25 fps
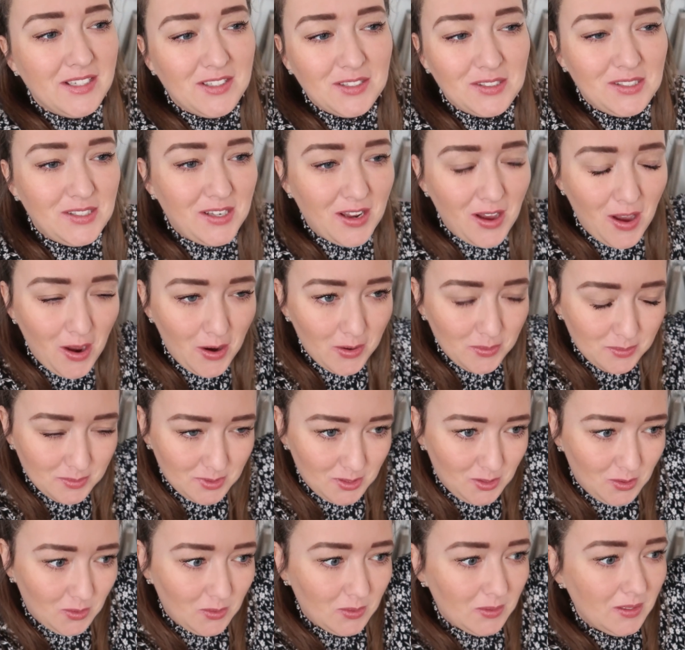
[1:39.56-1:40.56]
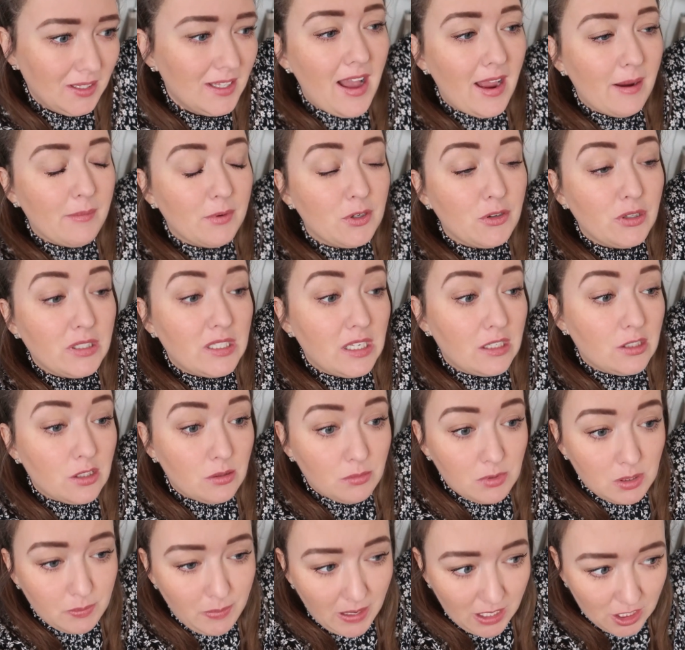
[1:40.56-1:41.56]
we're just at home school. Um, Chris has
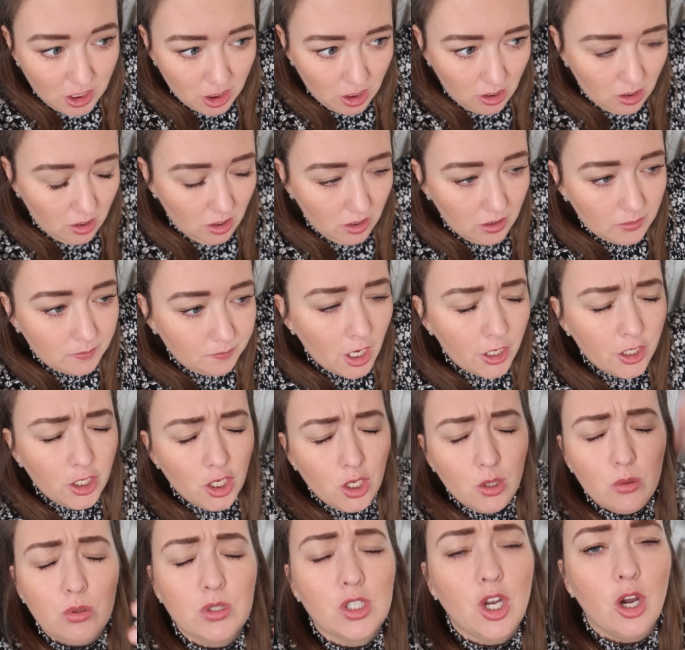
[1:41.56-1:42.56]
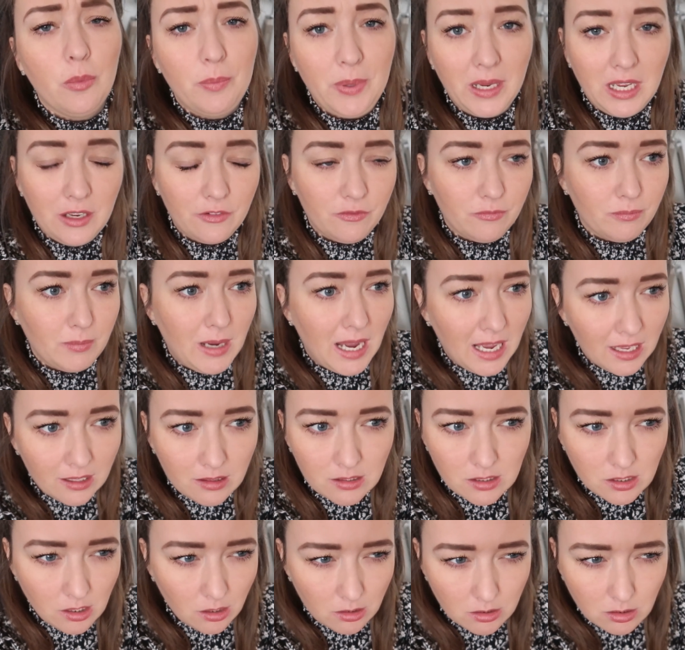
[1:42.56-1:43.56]
some special, a new topic of
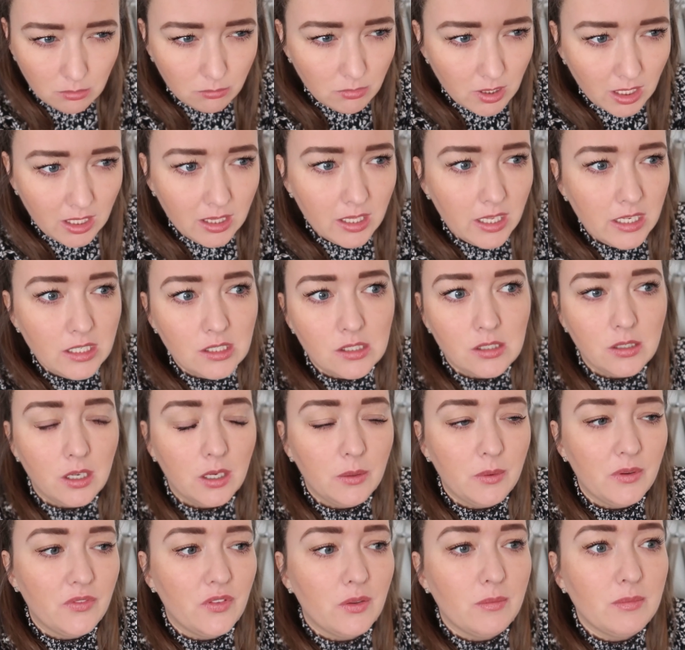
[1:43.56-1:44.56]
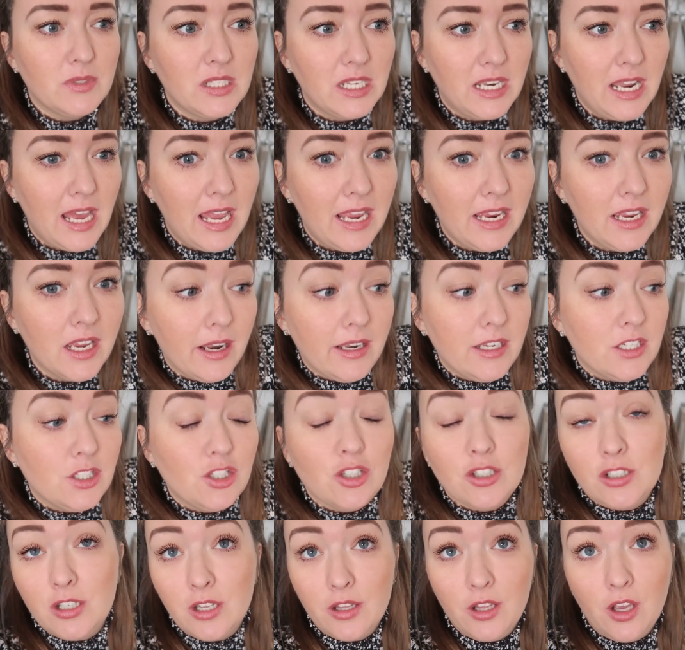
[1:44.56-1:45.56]
maths or something that he's doing with them today, and he's
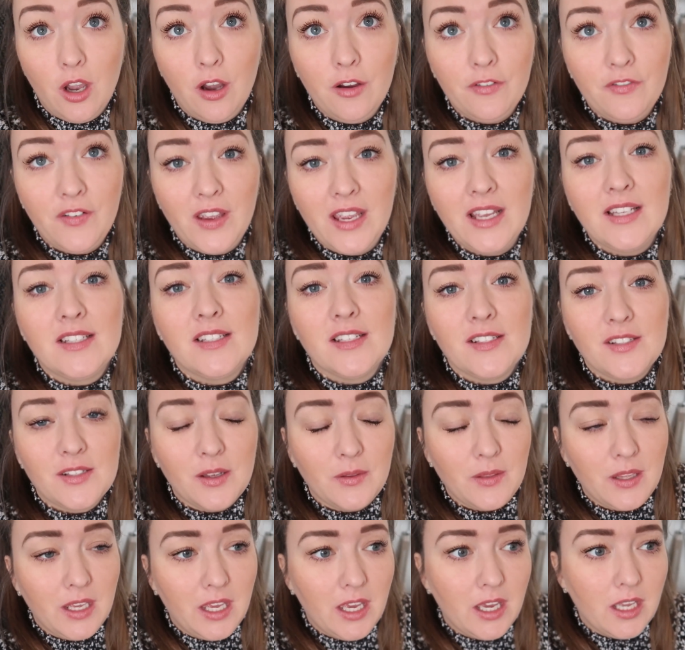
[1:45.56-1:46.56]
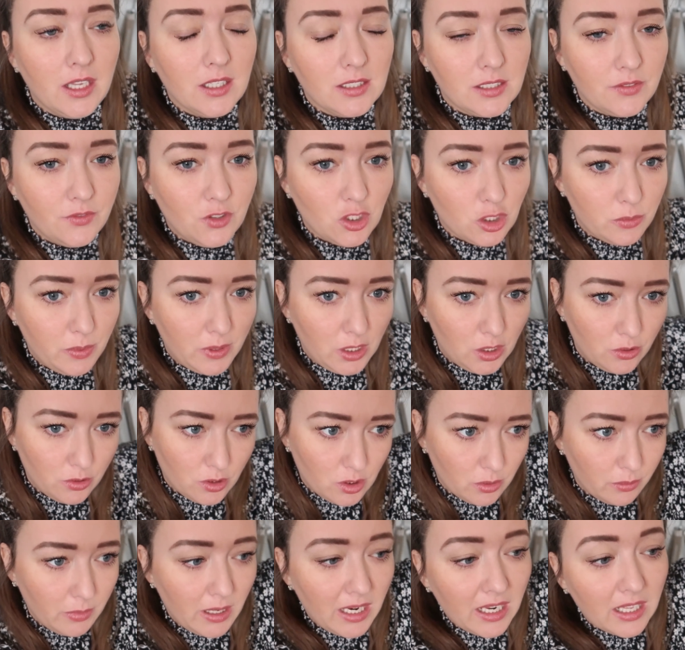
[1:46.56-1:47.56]
just at the office, so the girls have just been doing
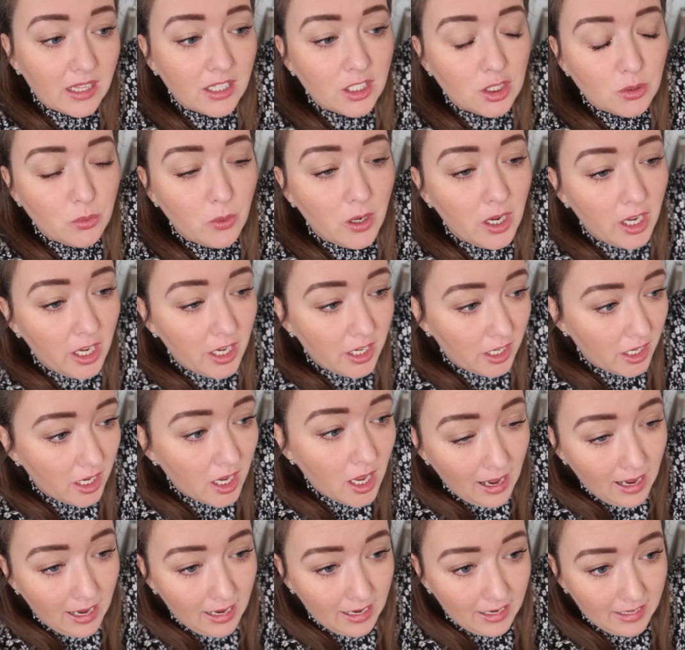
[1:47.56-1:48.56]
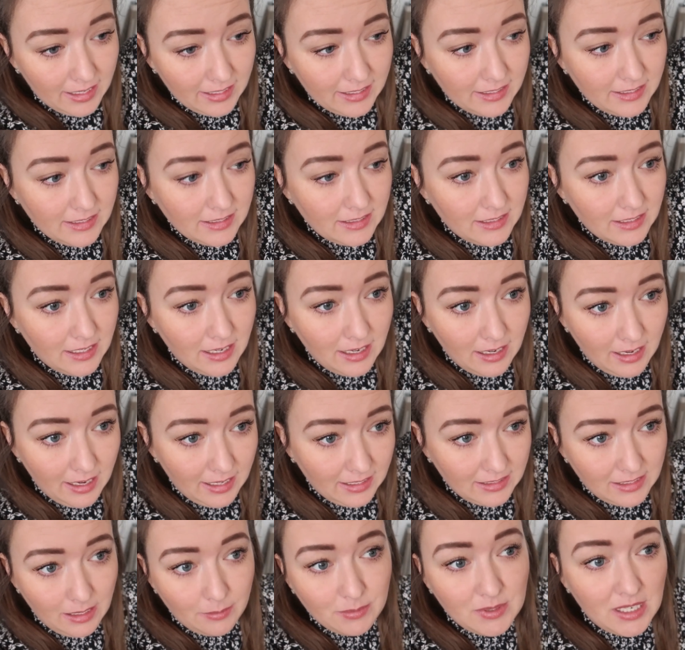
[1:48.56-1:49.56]
some English work, and
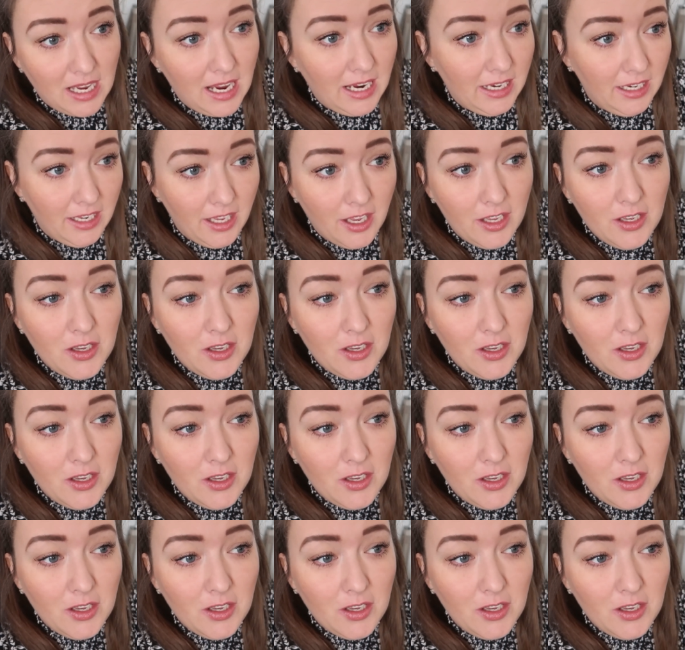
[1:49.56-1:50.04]
except Tyler,